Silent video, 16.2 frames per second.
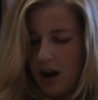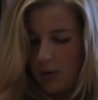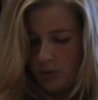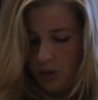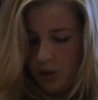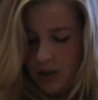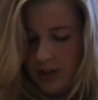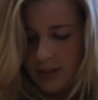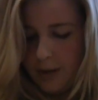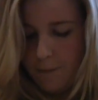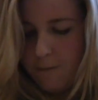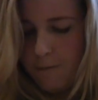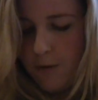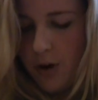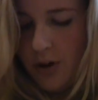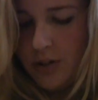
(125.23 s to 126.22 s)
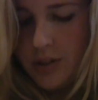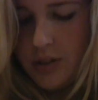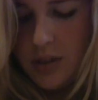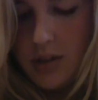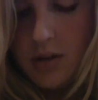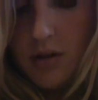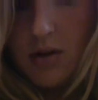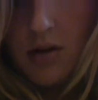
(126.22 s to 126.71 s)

I would look at the first